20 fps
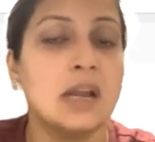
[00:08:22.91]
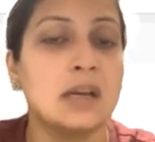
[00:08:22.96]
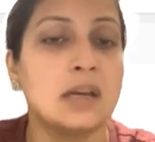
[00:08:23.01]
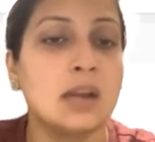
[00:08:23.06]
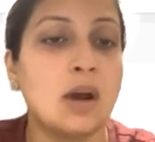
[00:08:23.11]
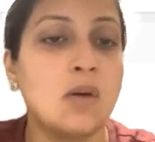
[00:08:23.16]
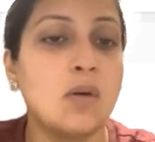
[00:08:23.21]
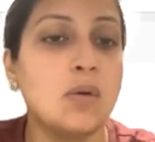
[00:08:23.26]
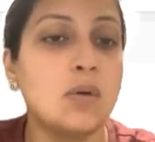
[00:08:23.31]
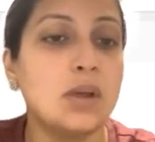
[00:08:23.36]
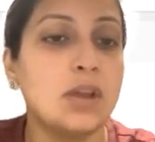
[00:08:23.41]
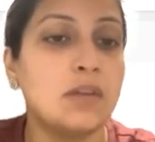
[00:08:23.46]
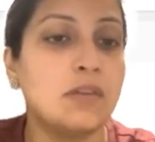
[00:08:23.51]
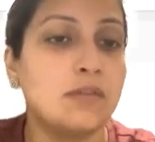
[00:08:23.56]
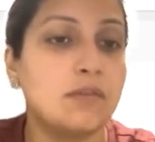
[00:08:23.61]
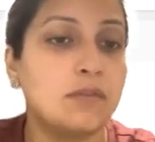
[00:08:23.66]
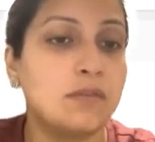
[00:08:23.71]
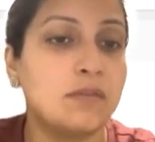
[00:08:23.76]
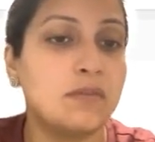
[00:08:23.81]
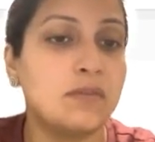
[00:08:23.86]
Now,
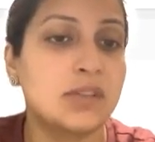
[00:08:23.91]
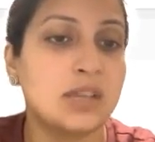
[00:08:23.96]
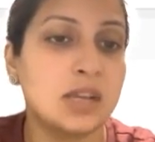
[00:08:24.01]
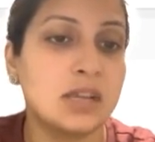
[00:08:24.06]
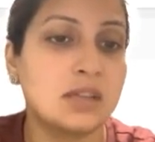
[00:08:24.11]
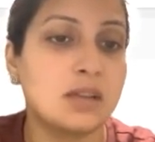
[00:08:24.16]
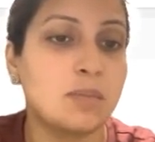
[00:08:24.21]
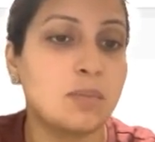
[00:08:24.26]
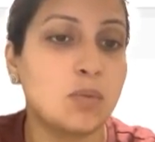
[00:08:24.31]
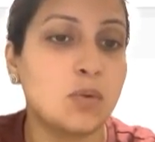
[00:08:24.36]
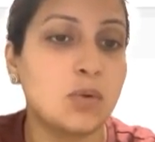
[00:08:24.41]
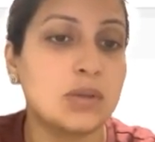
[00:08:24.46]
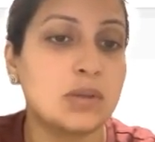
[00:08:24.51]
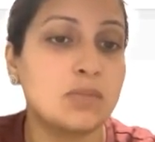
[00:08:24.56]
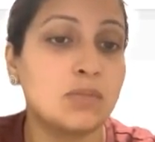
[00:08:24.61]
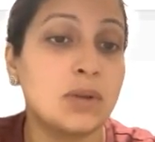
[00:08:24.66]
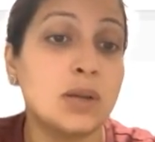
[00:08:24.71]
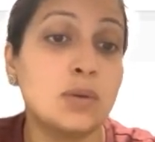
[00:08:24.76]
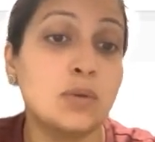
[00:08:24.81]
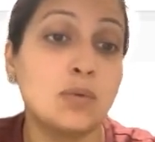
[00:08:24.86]
if say suppose
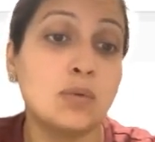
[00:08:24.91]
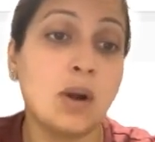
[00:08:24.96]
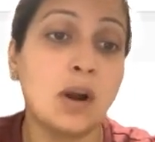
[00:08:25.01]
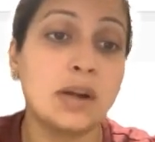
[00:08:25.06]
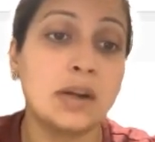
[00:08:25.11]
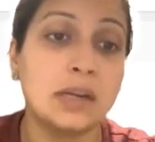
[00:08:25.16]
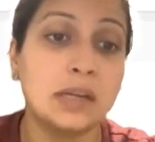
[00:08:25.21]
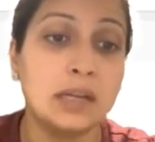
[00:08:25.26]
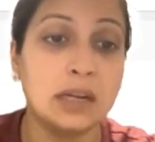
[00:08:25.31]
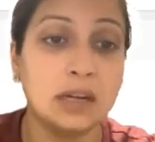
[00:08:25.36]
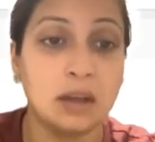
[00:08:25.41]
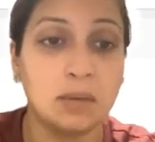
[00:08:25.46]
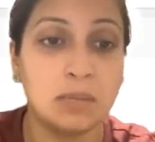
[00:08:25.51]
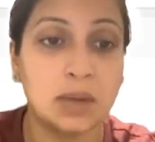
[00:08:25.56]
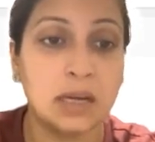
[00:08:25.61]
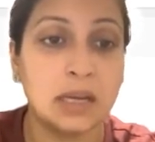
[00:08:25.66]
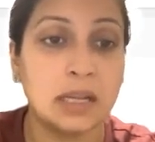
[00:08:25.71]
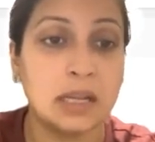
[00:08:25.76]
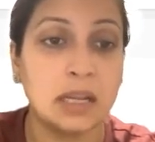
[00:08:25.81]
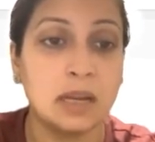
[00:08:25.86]
we do not need a
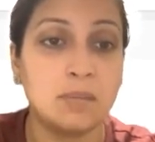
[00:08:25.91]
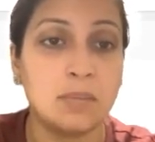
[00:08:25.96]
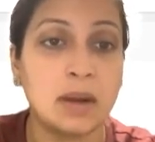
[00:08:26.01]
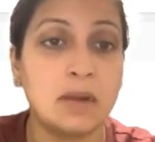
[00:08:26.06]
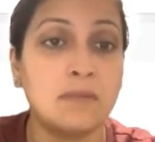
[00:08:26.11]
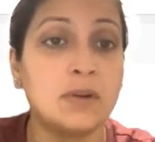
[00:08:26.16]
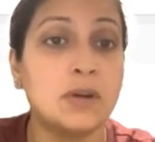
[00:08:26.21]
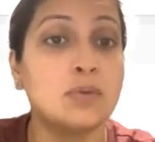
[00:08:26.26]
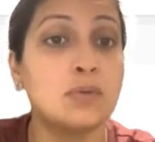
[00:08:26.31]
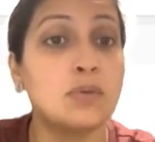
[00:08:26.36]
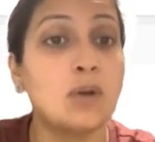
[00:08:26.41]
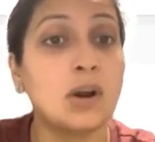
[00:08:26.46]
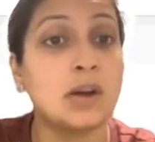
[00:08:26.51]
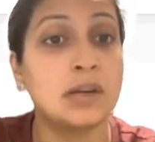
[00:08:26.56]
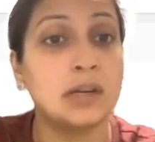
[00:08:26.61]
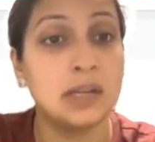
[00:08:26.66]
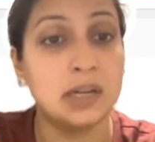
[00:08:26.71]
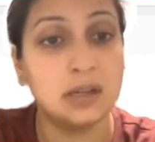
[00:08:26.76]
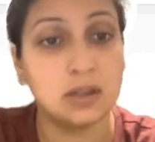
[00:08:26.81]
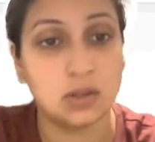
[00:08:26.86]
min heap and we do
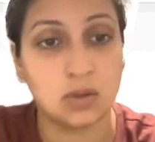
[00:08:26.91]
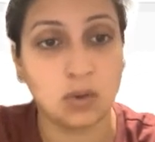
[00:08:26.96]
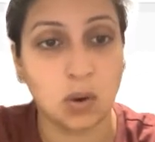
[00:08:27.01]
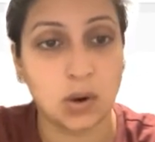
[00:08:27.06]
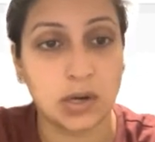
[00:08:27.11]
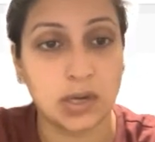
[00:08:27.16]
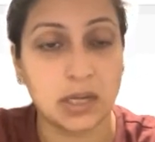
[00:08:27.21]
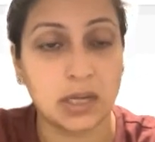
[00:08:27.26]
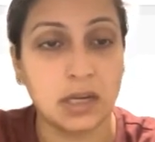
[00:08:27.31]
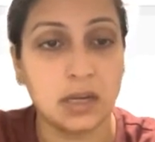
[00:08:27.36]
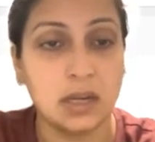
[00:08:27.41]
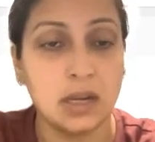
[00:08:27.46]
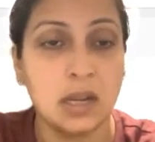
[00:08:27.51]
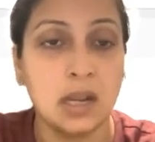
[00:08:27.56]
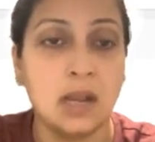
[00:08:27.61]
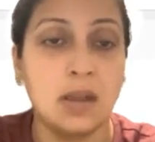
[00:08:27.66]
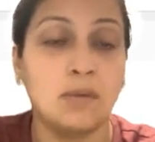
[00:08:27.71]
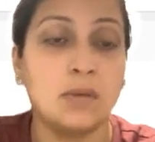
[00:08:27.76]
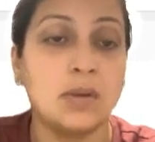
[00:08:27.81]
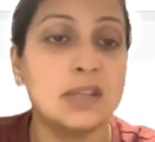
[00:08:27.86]
not need sorting,
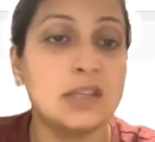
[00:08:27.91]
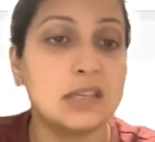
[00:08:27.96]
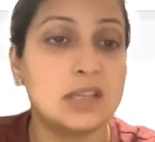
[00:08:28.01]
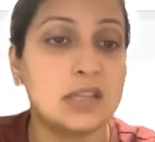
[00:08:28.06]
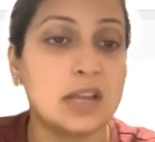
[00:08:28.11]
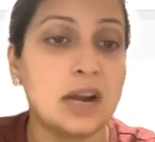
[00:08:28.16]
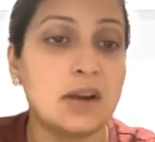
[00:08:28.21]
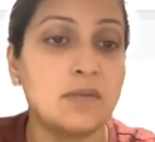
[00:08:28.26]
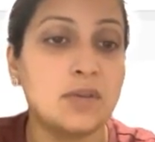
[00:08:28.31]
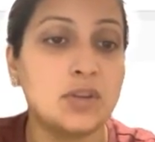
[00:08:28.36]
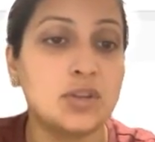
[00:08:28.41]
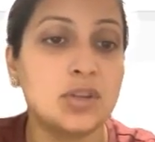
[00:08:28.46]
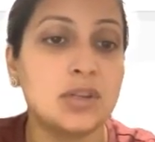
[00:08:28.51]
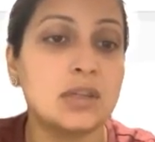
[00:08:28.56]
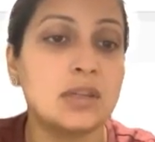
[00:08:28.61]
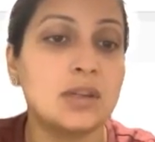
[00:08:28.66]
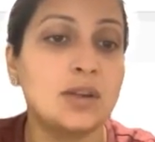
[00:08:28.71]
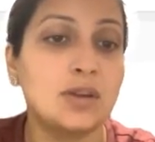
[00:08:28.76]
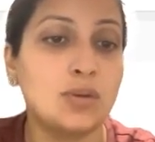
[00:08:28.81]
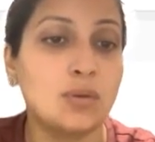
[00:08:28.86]
instead we
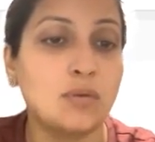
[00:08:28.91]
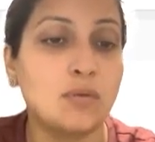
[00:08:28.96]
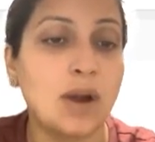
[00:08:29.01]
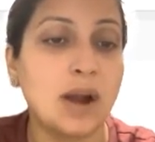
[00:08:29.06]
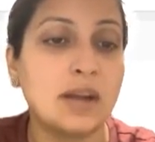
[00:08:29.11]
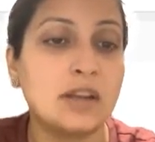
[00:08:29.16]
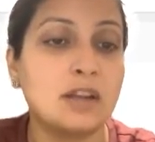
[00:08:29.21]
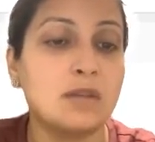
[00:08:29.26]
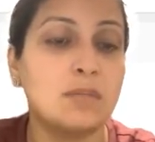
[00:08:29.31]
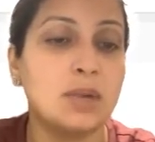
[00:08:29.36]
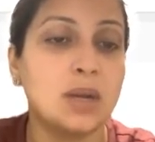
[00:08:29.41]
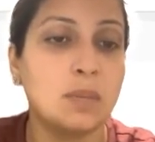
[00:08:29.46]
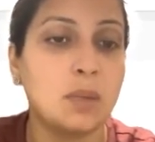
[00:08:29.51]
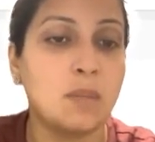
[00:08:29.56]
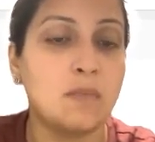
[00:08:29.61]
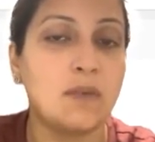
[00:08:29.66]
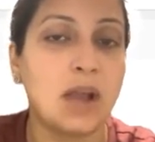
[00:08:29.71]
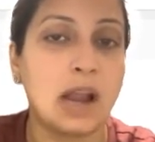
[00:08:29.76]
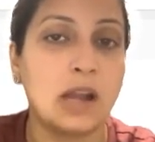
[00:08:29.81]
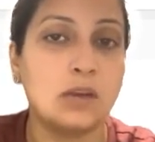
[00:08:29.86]
just need to find a
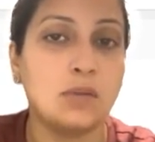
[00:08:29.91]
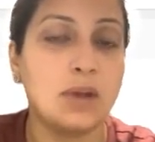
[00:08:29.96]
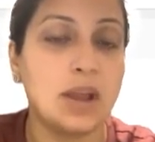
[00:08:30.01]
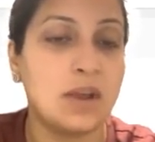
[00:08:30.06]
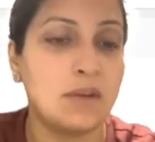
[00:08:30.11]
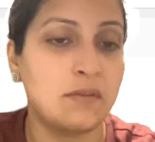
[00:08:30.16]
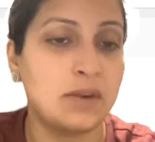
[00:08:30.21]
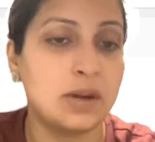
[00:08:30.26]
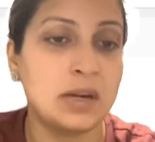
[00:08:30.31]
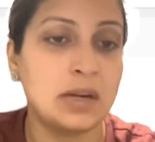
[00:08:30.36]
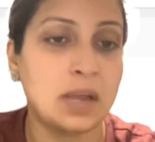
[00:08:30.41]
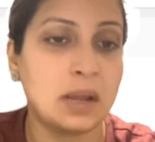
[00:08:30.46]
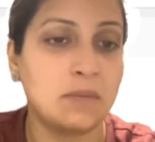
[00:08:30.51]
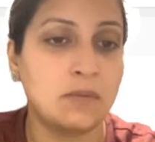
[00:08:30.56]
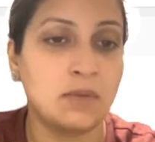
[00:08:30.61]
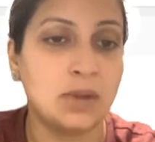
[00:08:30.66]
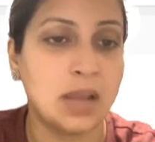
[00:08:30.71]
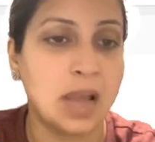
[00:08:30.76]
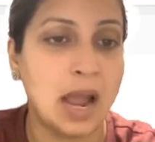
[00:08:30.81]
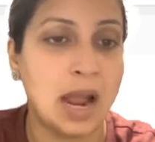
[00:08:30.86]
minimum value every
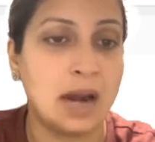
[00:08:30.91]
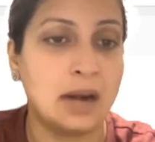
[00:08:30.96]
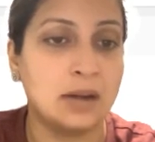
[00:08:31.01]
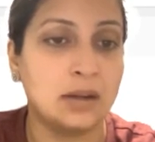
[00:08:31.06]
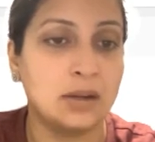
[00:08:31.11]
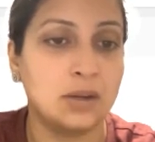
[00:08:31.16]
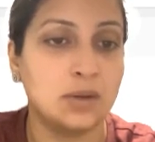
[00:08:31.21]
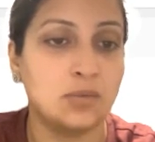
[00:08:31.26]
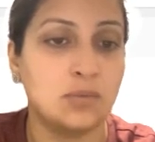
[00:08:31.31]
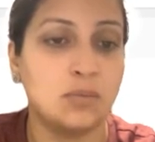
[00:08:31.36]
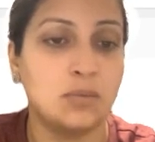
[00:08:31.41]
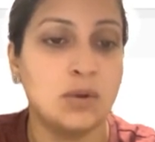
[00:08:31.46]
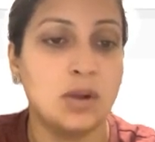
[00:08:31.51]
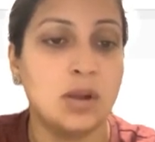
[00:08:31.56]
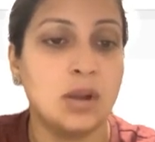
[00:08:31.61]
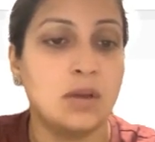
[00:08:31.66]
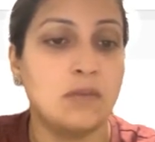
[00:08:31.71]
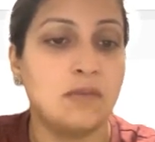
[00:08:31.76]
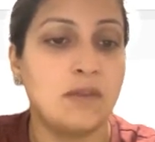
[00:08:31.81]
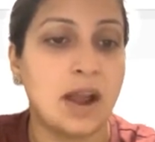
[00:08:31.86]
time we add a new
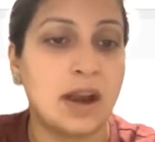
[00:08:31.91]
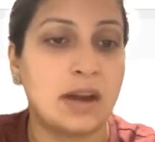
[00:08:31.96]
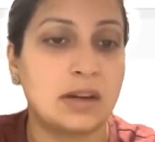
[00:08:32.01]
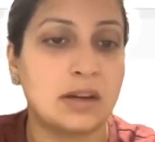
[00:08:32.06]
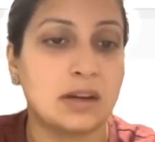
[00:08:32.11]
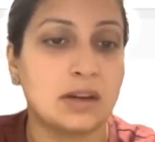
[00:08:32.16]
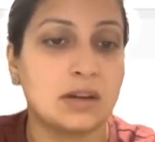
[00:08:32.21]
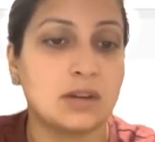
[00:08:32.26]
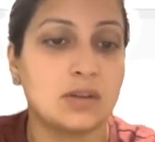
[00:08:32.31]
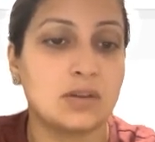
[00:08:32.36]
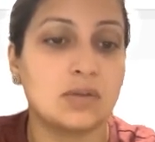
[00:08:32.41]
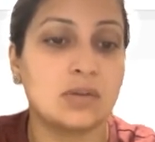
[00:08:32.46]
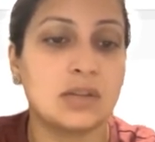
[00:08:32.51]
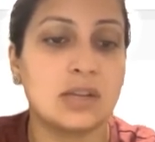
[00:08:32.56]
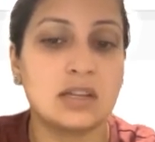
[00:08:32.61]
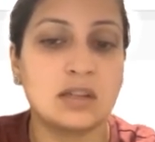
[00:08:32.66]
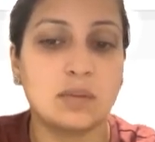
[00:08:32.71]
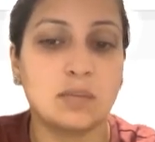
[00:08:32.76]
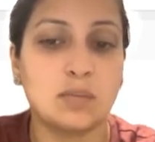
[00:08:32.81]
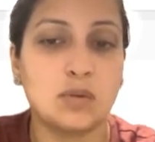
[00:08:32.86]
factor. So
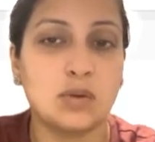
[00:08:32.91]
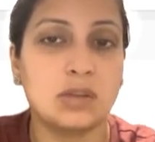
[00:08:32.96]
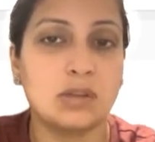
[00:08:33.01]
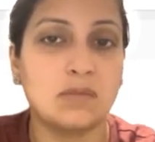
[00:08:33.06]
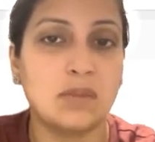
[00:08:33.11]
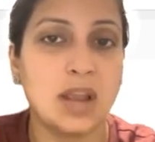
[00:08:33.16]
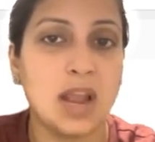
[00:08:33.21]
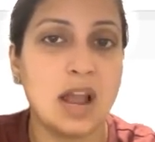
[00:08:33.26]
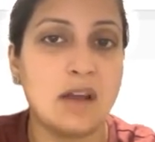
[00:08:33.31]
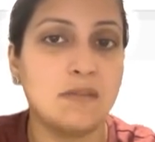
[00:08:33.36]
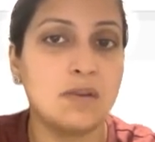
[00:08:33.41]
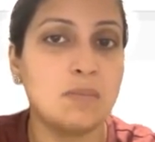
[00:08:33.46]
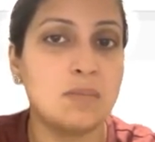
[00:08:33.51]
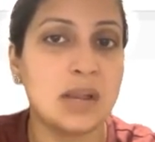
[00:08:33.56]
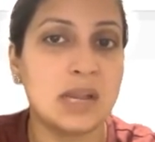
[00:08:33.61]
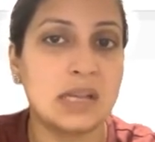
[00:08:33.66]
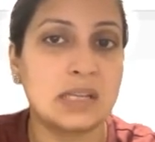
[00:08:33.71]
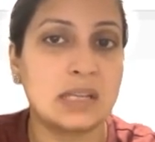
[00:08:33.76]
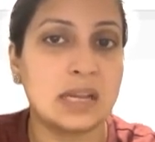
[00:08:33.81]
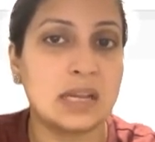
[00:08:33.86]
say suppose we have a
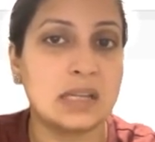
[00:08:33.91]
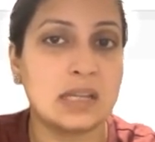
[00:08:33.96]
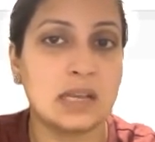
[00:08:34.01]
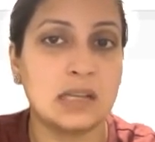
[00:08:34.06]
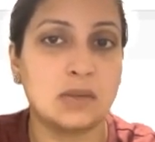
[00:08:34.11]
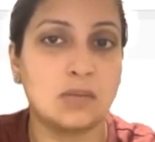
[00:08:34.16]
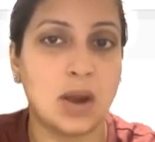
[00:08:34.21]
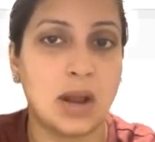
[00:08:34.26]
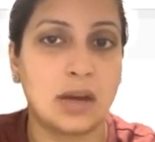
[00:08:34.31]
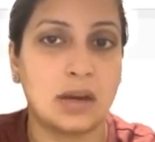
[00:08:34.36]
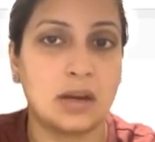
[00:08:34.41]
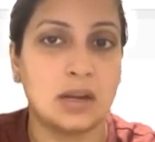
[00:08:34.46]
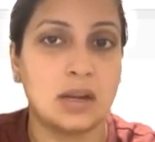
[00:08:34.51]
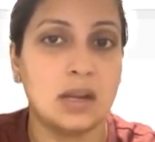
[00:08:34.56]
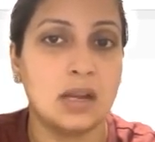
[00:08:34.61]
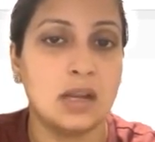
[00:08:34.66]
base case as 1.